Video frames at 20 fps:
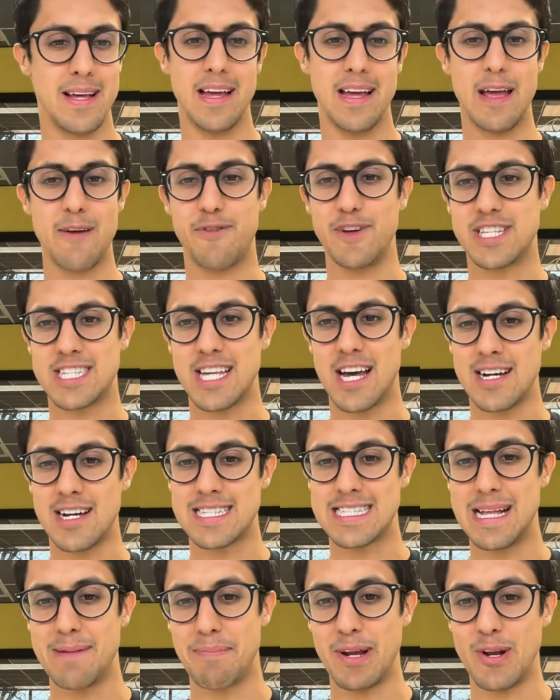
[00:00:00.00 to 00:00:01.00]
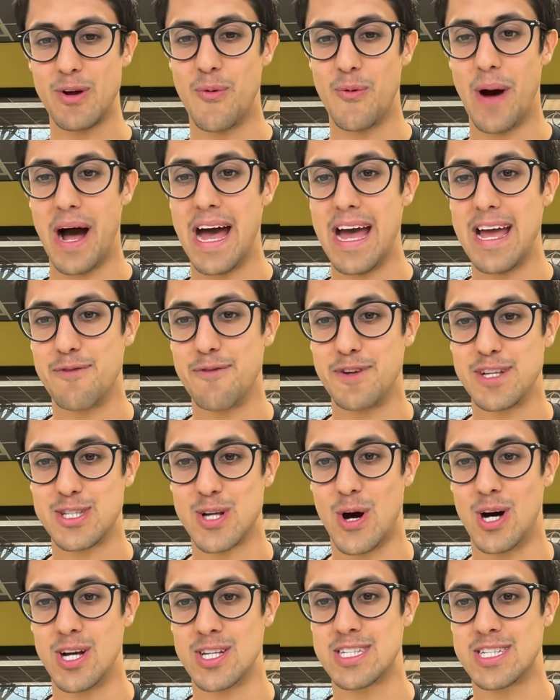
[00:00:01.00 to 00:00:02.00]
If it sucks, let me know why. If it's
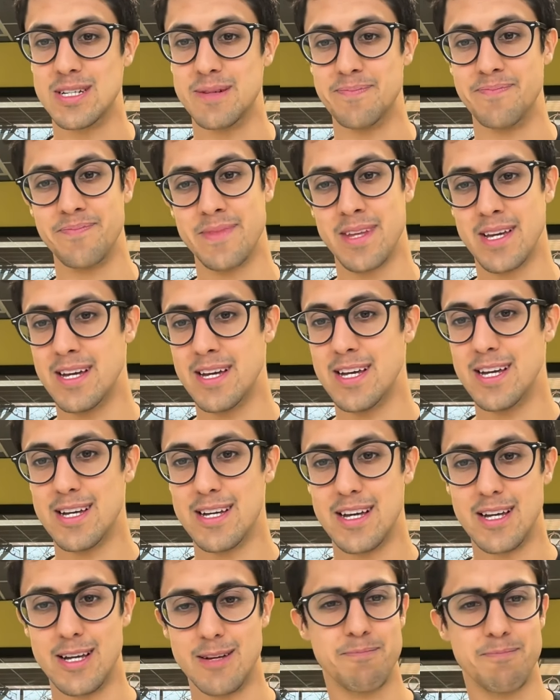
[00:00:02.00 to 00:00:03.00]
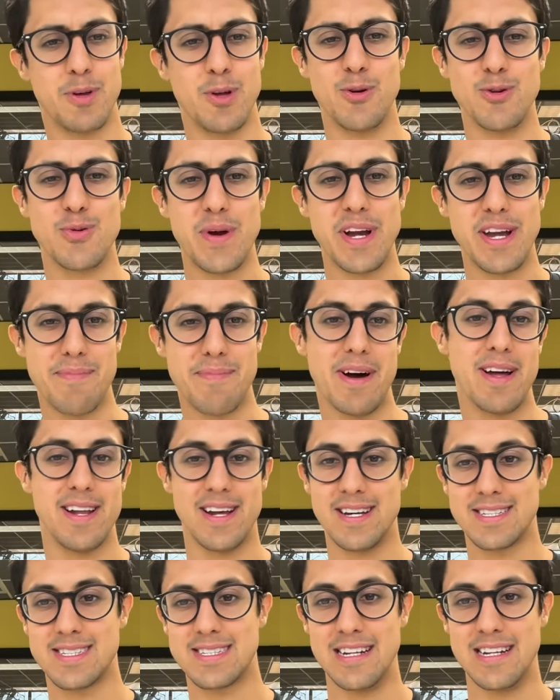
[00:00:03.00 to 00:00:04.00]
awesome, you know, tweet about
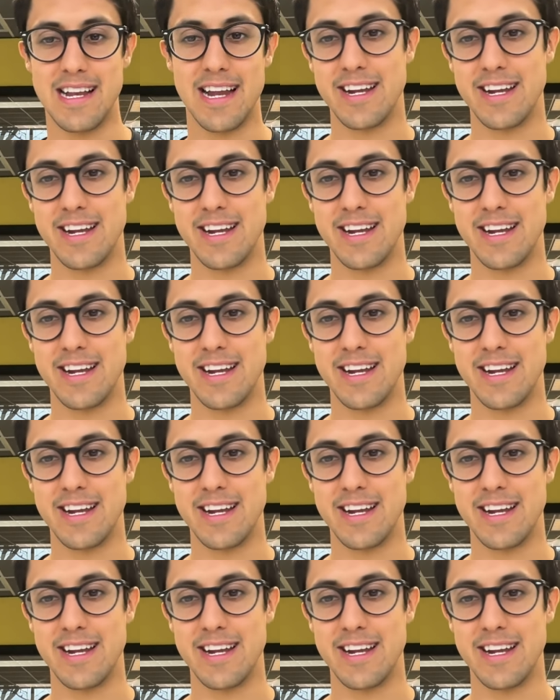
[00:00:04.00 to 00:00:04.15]
us and let